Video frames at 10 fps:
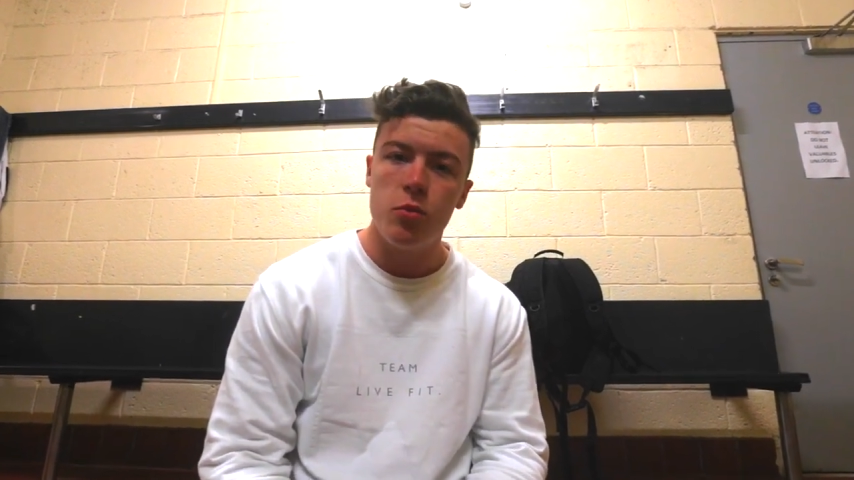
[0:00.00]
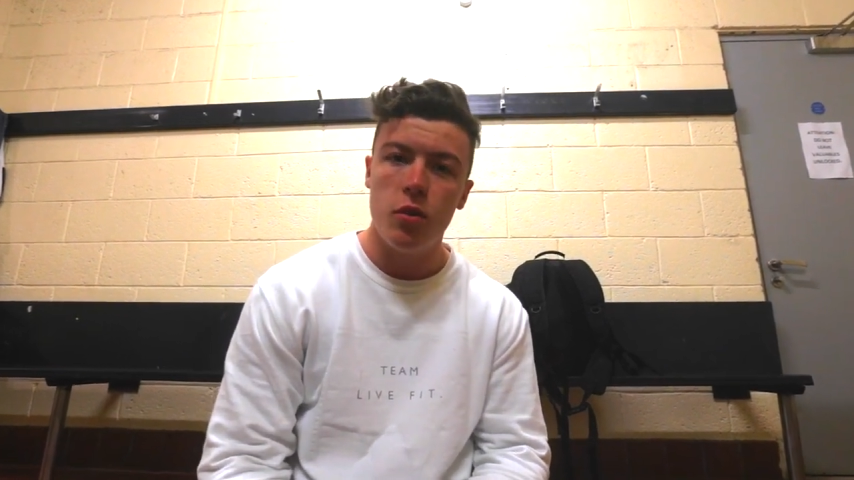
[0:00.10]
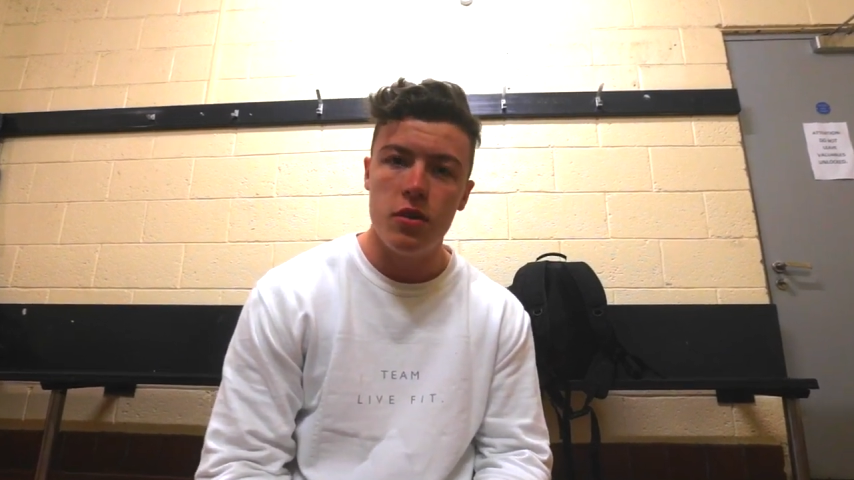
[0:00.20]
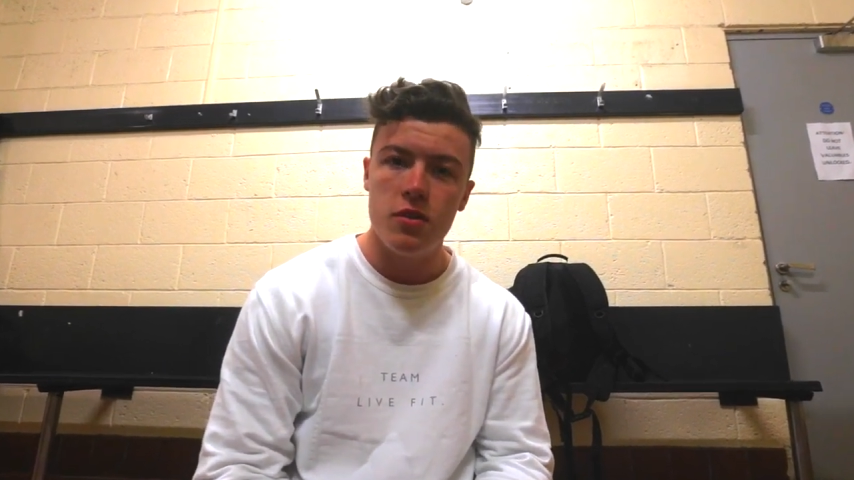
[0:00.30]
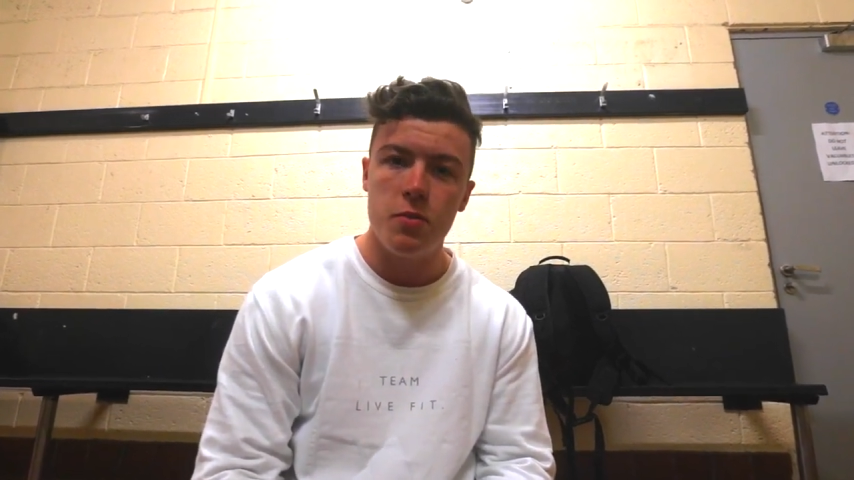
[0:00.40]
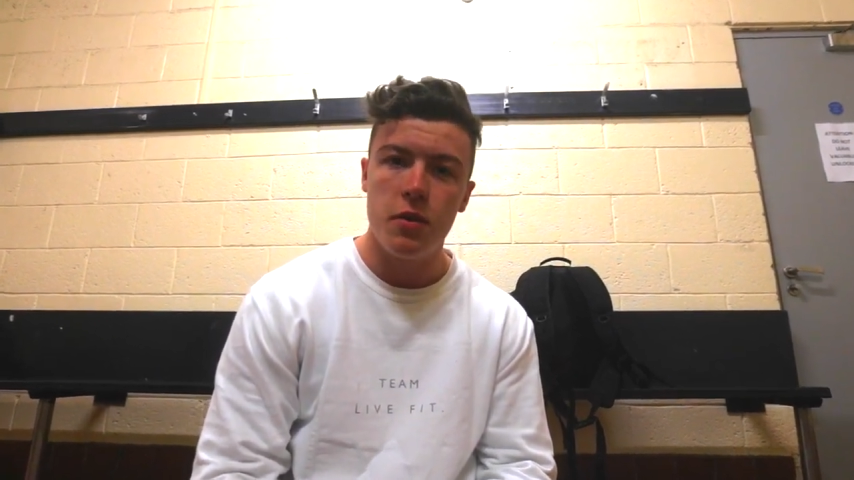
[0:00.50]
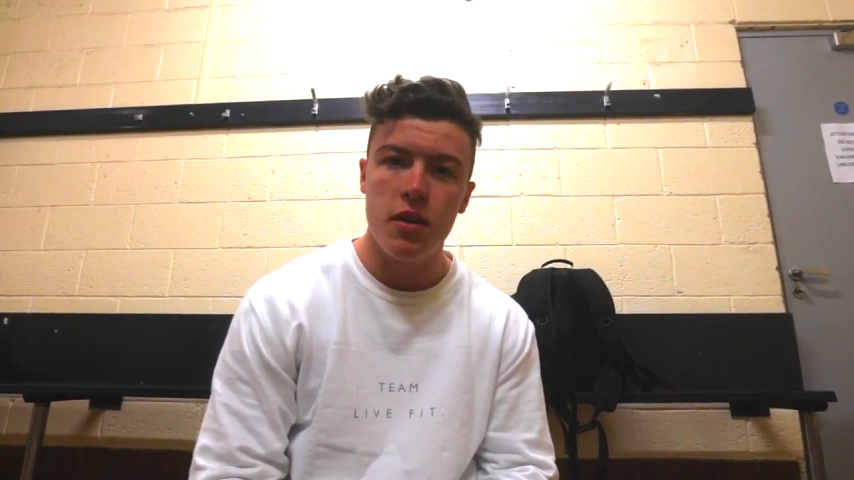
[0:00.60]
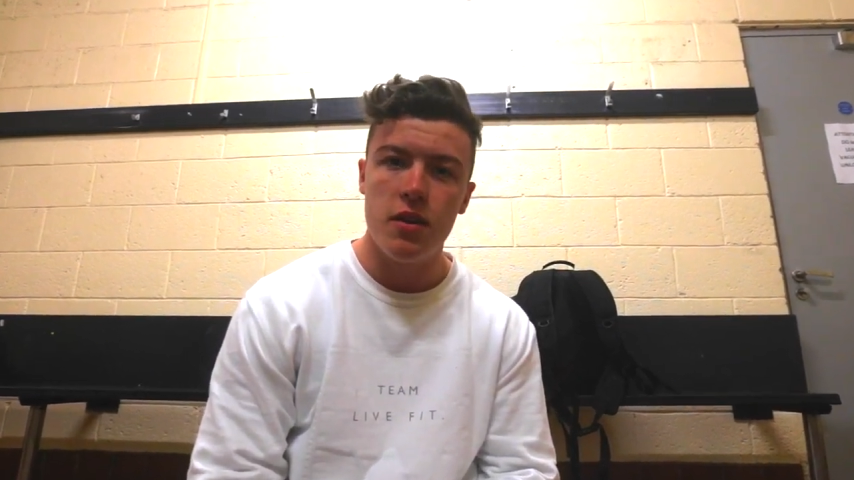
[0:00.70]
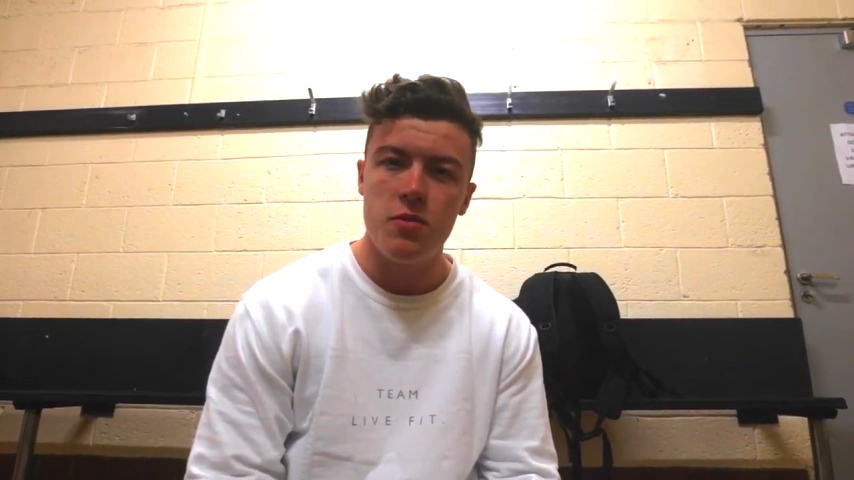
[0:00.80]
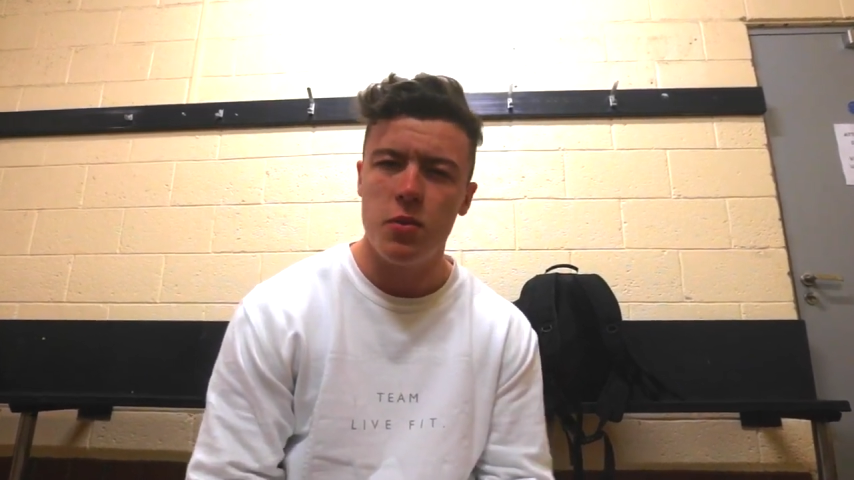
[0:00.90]
was
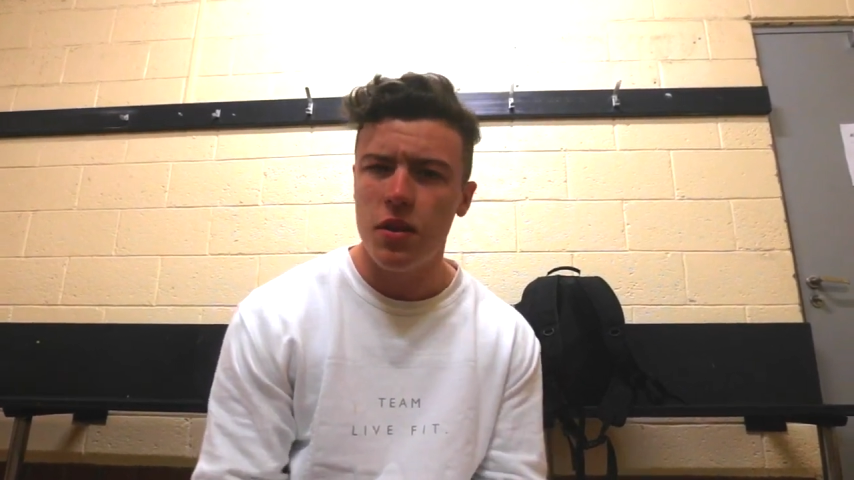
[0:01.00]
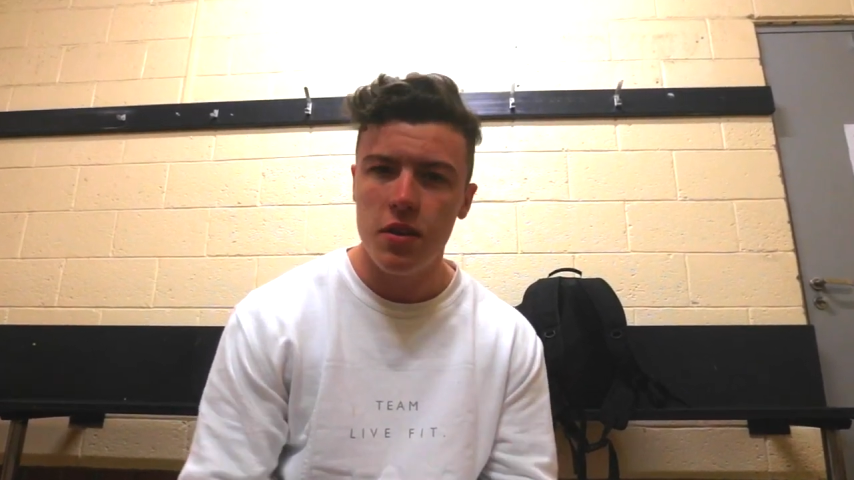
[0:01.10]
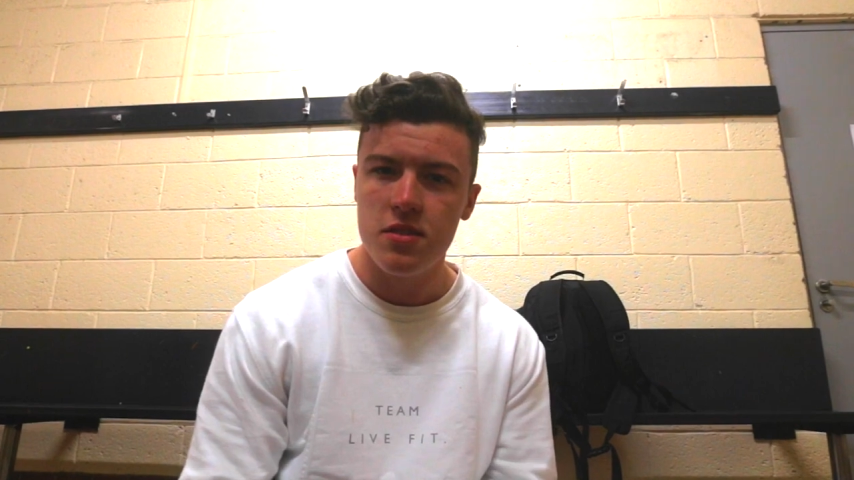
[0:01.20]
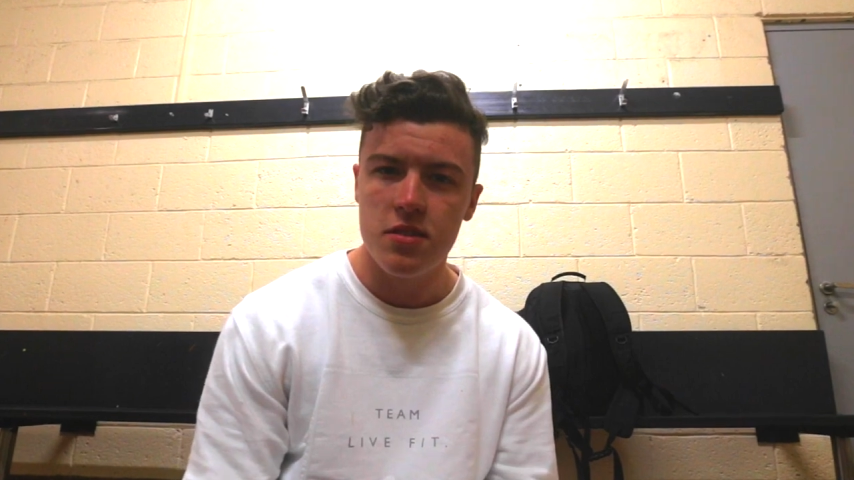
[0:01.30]
because we were going to